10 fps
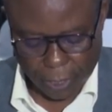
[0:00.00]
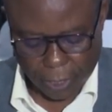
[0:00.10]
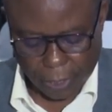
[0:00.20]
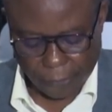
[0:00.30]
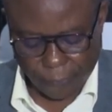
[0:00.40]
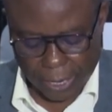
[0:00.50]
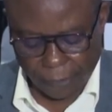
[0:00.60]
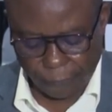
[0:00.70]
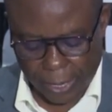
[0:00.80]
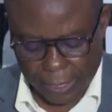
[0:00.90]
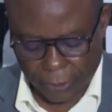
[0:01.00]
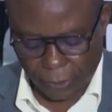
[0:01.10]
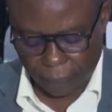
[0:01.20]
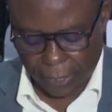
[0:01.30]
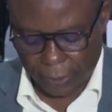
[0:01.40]
The founding fathers
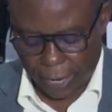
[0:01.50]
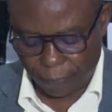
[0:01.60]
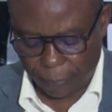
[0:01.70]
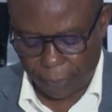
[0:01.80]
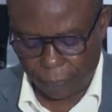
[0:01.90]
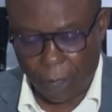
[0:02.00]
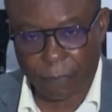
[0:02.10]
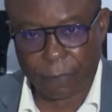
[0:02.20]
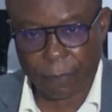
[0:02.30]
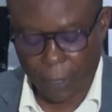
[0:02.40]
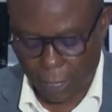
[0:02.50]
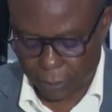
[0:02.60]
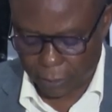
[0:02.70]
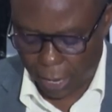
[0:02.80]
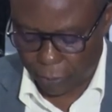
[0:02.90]
of Nigeria from the north and
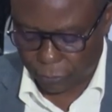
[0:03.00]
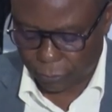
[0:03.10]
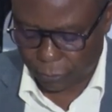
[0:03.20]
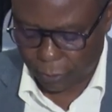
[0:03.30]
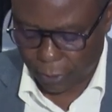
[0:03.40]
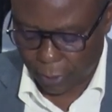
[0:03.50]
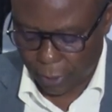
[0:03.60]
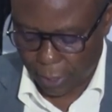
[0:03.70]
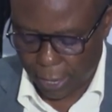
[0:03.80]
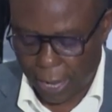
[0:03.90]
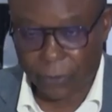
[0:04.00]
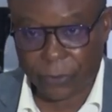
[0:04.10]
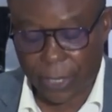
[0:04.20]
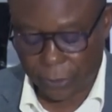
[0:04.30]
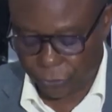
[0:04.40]
south had
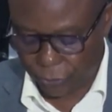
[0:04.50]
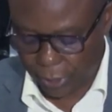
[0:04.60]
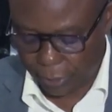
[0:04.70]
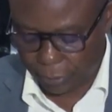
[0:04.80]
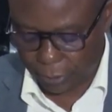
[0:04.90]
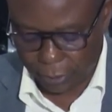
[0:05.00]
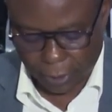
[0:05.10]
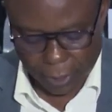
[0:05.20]
great dreams,